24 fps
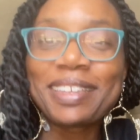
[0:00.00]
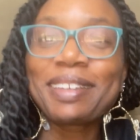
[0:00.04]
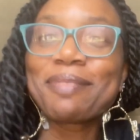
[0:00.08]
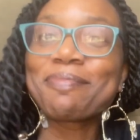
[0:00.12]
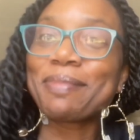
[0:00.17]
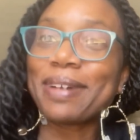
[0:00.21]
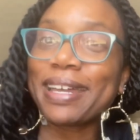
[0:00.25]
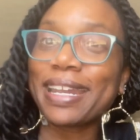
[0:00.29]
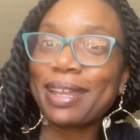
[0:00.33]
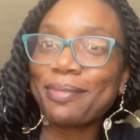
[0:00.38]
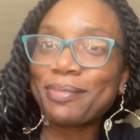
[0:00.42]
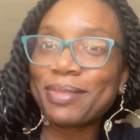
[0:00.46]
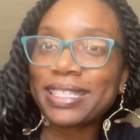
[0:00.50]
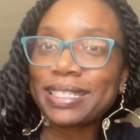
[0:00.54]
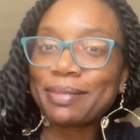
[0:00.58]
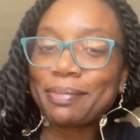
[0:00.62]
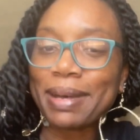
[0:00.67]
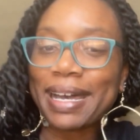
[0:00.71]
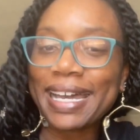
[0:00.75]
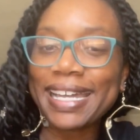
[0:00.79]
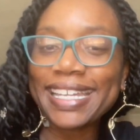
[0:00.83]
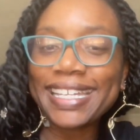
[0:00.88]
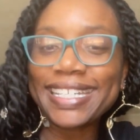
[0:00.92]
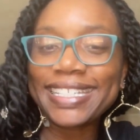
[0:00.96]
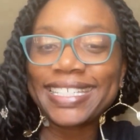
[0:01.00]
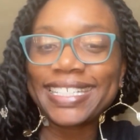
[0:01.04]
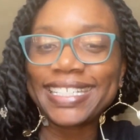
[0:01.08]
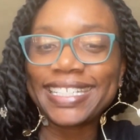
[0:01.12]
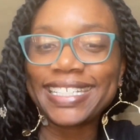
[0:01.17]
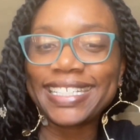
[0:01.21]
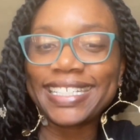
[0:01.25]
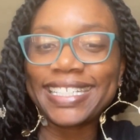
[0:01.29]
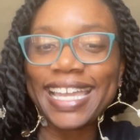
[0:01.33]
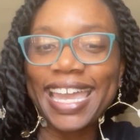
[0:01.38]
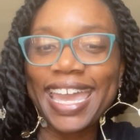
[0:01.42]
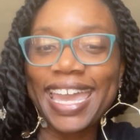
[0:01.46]
My name is Mya
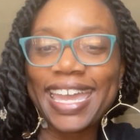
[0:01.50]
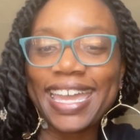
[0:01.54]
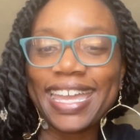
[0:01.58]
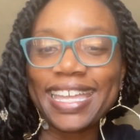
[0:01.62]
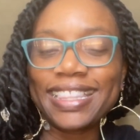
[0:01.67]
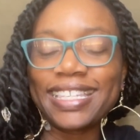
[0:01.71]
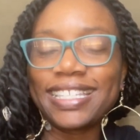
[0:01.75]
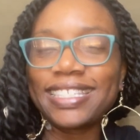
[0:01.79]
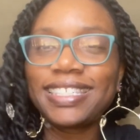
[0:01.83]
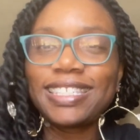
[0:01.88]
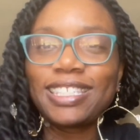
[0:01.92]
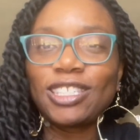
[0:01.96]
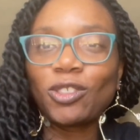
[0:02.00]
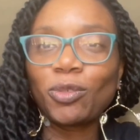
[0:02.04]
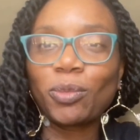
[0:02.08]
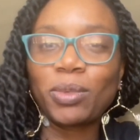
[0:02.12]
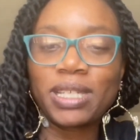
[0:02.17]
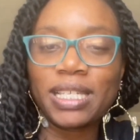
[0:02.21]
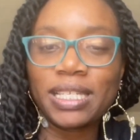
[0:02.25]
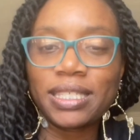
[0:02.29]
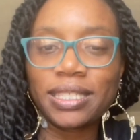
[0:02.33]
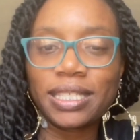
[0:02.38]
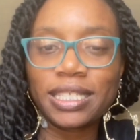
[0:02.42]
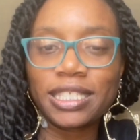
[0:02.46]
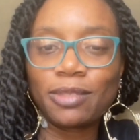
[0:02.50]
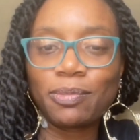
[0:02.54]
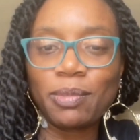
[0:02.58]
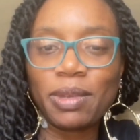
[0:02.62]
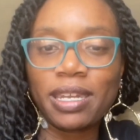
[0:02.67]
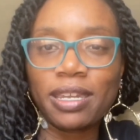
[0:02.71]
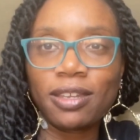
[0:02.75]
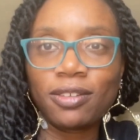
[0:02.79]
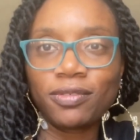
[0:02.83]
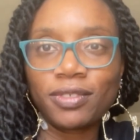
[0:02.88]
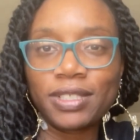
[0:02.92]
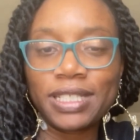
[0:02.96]
D, and this is 26
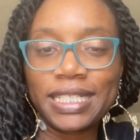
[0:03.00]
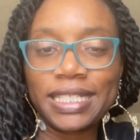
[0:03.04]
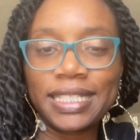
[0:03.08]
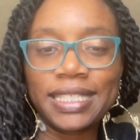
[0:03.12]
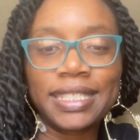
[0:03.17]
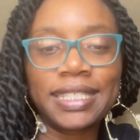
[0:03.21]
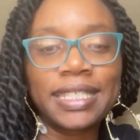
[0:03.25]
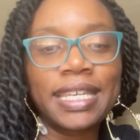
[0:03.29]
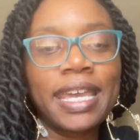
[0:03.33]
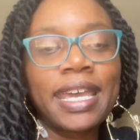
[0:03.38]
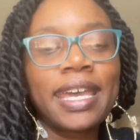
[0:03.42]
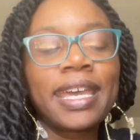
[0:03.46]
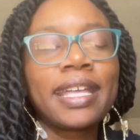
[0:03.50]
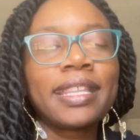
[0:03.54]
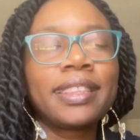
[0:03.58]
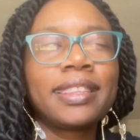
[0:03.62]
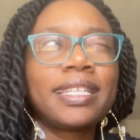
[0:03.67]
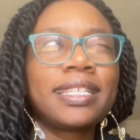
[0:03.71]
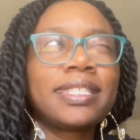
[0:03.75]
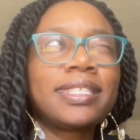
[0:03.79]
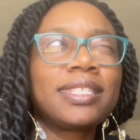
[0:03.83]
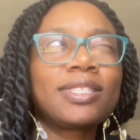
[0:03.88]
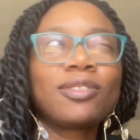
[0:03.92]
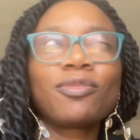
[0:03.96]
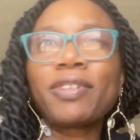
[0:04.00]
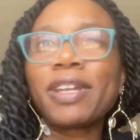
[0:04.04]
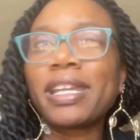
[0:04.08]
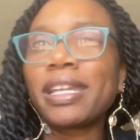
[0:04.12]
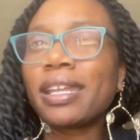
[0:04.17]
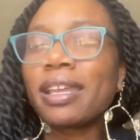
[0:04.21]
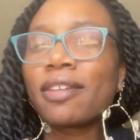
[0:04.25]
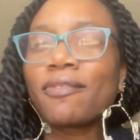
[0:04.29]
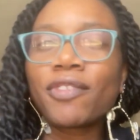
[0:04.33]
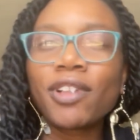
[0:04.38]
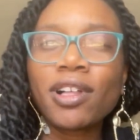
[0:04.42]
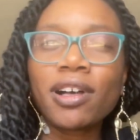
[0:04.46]
Minute Reads. This
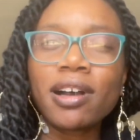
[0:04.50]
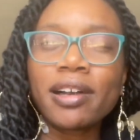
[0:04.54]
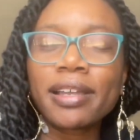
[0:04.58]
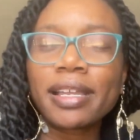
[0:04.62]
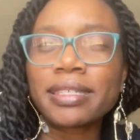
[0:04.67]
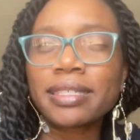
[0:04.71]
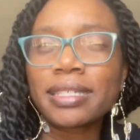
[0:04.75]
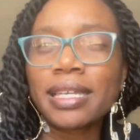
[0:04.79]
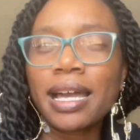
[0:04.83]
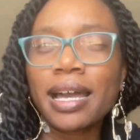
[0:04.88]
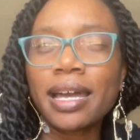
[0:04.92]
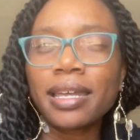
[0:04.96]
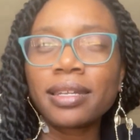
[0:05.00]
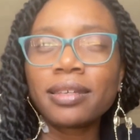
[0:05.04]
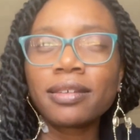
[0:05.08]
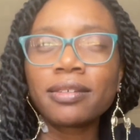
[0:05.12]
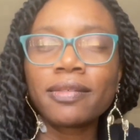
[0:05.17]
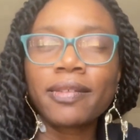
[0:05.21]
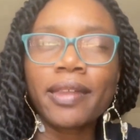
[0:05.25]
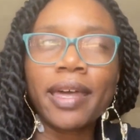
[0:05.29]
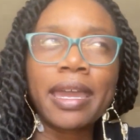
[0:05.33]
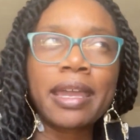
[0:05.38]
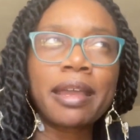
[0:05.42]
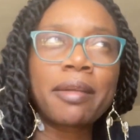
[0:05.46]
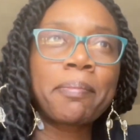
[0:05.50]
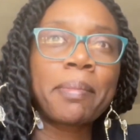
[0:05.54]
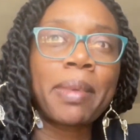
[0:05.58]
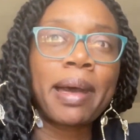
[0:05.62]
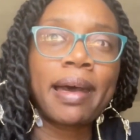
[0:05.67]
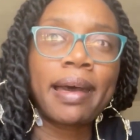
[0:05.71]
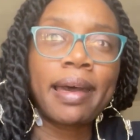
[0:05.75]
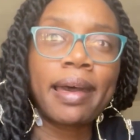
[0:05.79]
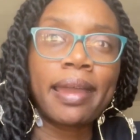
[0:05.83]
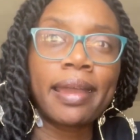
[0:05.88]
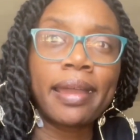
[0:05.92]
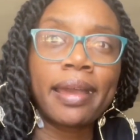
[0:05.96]
reading vlog is kind of like
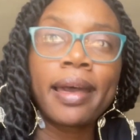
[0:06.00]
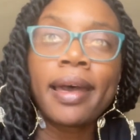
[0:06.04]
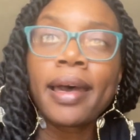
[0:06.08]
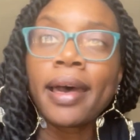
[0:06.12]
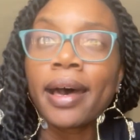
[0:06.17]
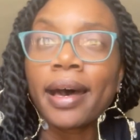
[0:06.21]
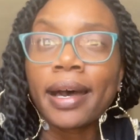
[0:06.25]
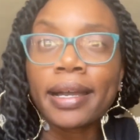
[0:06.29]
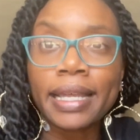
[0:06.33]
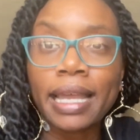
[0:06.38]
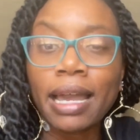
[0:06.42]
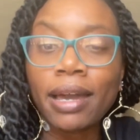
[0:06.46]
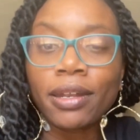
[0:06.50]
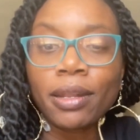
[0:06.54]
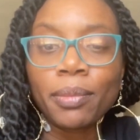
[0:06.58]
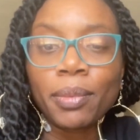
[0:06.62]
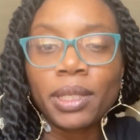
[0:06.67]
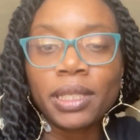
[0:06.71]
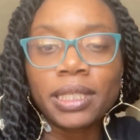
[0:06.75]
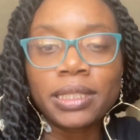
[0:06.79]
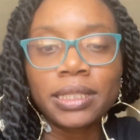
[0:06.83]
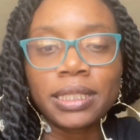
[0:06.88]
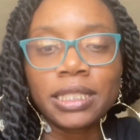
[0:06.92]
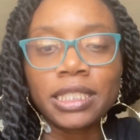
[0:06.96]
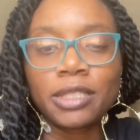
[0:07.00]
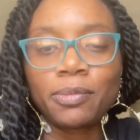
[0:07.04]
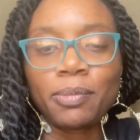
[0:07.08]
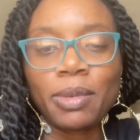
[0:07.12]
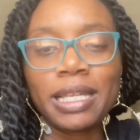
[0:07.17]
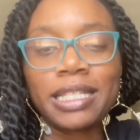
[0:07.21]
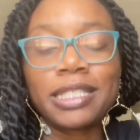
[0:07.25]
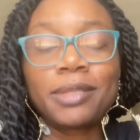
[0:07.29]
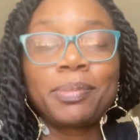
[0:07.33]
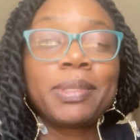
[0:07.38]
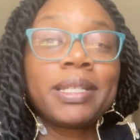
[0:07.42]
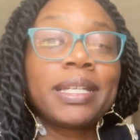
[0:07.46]
my accountability
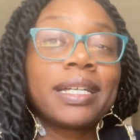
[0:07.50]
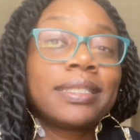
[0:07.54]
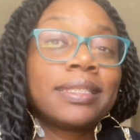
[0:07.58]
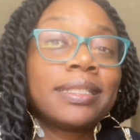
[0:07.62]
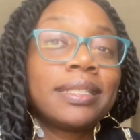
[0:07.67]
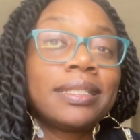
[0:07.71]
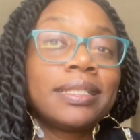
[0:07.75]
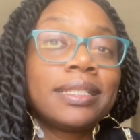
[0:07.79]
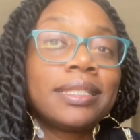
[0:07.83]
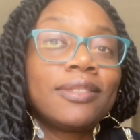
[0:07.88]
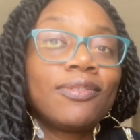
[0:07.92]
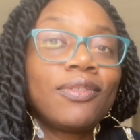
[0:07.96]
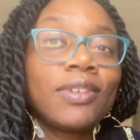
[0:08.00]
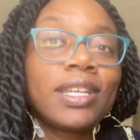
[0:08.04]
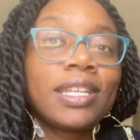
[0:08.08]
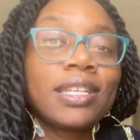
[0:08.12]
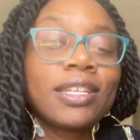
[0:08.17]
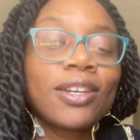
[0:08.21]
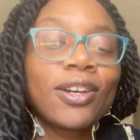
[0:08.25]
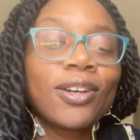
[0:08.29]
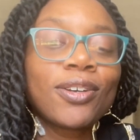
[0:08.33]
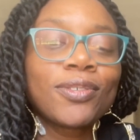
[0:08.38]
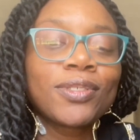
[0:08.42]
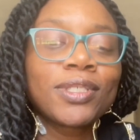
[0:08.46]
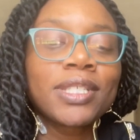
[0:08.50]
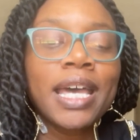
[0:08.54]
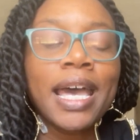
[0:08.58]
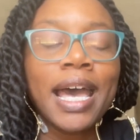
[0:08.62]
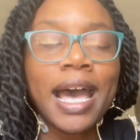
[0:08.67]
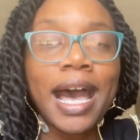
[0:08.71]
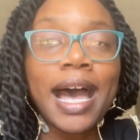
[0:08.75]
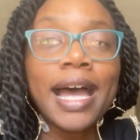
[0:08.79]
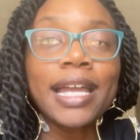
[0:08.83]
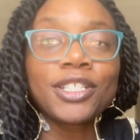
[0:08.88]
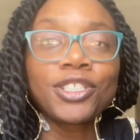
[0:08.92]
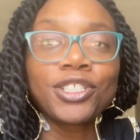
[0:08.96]
space because in these videos,
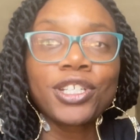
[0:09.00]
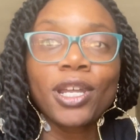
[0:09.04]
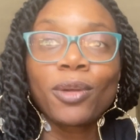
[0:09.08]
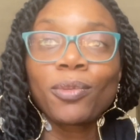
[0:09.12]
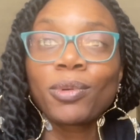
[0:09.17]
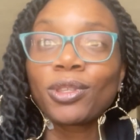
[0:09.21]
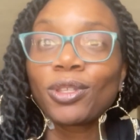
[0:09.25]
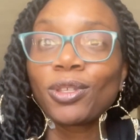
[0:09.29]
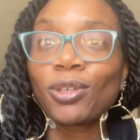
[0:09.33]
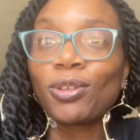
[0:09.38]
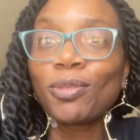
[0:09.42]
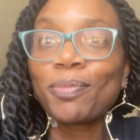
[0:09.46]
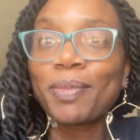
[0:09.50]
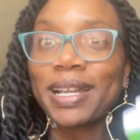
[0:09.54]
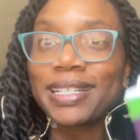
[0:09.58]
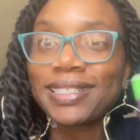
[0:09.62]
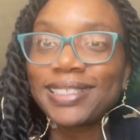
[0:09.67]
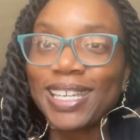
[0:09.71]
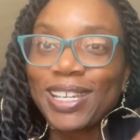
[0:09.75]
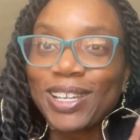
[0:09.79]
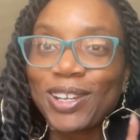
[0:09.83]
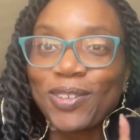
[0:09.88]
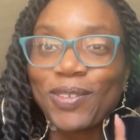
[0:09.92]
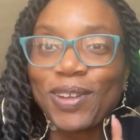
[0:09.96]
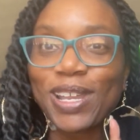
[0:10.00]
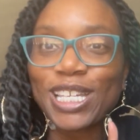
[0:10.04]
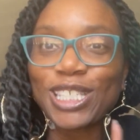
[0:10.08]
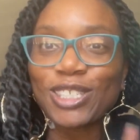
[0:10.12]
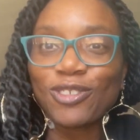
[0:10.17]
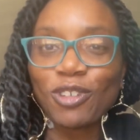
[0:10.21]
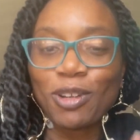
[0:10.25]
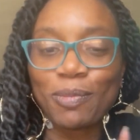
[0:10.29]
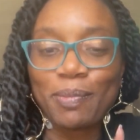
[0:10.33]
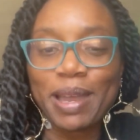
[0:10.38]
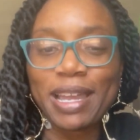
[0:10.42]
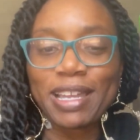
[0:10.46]
I share with you my takeaways
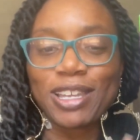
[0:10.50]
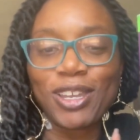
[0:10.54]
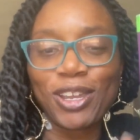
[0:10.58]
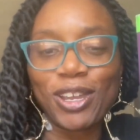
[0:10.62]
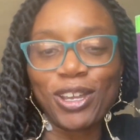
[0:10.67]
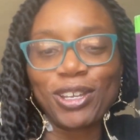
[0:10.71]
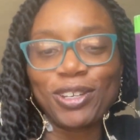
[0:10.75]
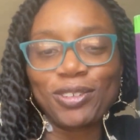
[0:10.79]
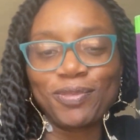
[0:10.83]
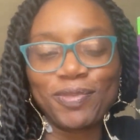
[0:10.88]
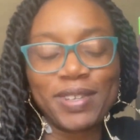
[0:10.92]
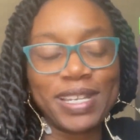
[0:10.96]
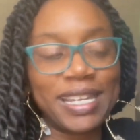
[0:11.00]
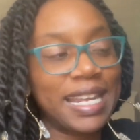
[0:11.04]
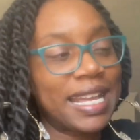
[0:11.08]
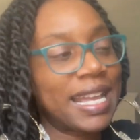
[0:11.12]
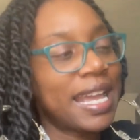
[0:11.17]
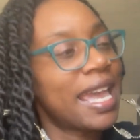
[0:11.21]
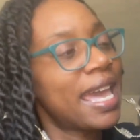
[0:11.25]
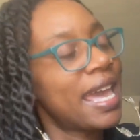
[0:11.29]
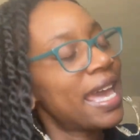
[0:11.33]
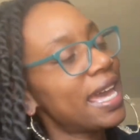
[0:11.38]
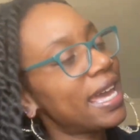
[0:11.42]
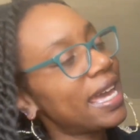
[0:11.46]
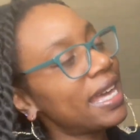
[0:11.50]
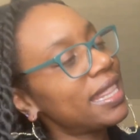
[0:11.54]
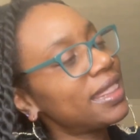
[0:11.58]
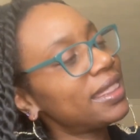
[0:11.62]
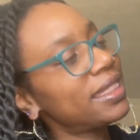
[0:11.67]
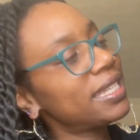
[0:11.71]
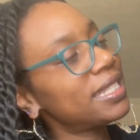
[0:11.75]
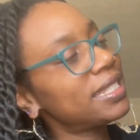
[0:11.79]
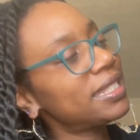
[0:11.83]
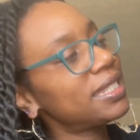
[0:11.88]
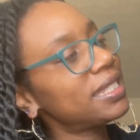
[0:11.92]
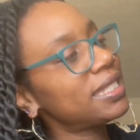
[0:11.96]
from my current reading. And
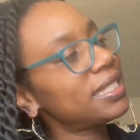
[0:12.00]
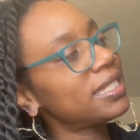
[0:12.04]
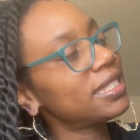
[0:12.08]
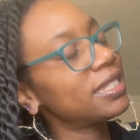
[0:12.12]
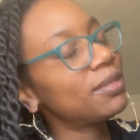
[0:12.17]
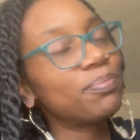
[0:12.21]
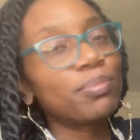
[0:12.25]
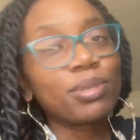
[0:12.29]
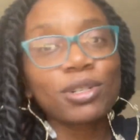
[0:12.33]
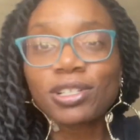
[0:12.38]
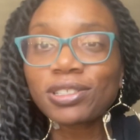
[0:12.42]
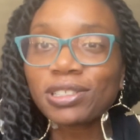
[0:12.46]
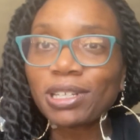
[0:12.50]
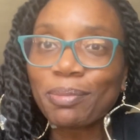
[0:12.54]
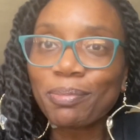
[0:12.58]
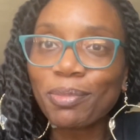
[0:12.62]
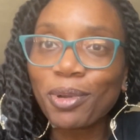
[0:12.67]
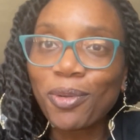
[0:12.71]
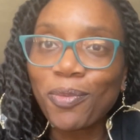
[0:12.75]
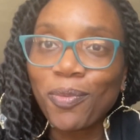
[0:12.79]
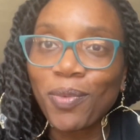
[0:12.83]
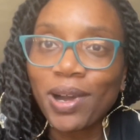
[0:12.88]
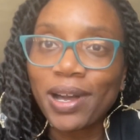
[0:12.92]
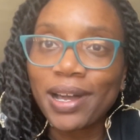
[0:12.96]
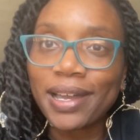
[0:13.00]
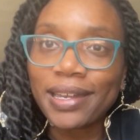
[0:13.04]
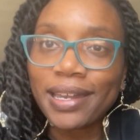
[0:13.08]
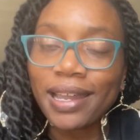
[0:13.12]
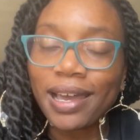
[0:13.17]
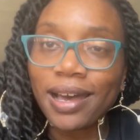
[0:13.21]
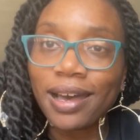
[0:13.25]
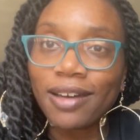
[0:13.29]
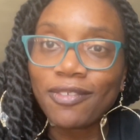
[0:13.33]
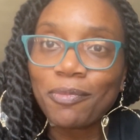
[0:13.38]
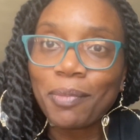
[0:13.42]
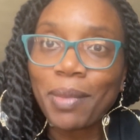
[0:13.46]
this is book number 1
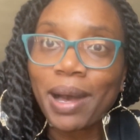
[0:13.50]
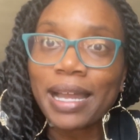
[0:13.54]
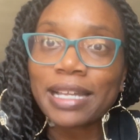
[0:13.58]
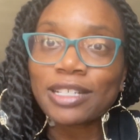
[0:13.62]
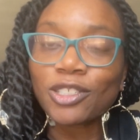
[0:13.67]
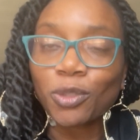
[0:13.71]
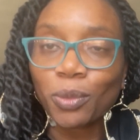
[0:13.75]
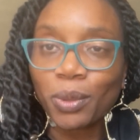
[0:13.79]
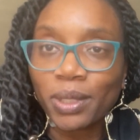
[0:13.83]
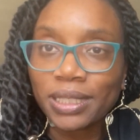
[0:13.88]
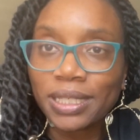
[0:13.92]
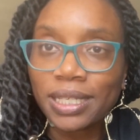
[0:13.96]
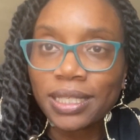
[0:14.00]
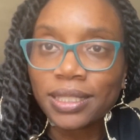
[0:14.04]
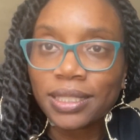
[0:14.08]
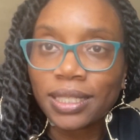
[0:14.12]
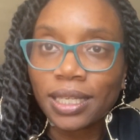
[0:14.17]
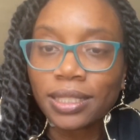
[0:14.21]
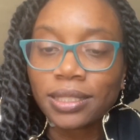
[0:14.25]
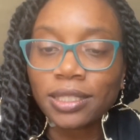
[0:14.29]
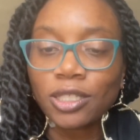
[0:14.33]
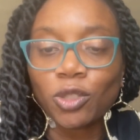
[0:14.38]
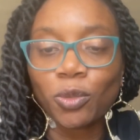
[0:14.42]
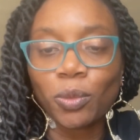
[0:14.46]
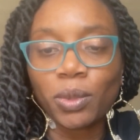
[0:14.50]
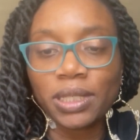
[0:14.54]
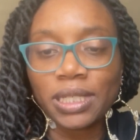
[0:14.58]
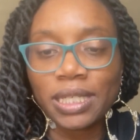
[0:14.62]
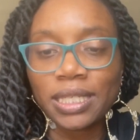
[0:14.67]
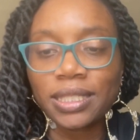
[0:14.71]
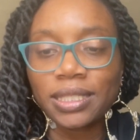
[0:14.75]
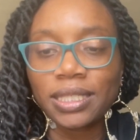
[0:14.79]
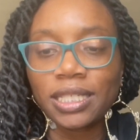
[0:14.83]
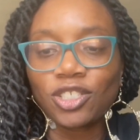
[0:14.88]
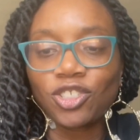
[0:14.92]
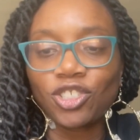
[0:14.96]
of my 26 to
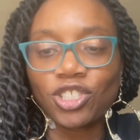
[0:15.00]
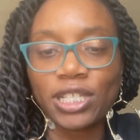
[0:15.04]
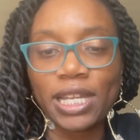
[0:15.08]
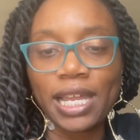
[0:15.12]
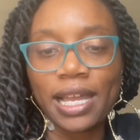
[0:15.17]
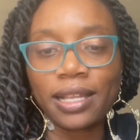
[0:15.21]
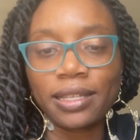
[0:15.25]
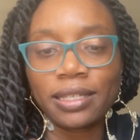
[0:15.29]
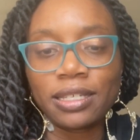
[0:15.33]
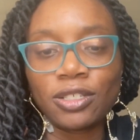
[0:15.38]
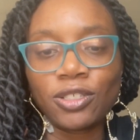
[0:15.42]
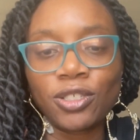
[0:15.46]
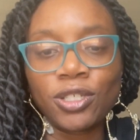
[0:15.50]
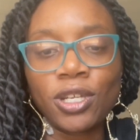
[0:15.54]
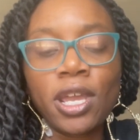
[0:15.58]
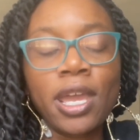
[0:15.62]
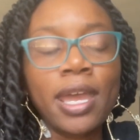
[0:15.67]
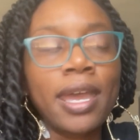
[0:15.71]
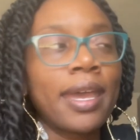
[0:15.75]
26 challenge.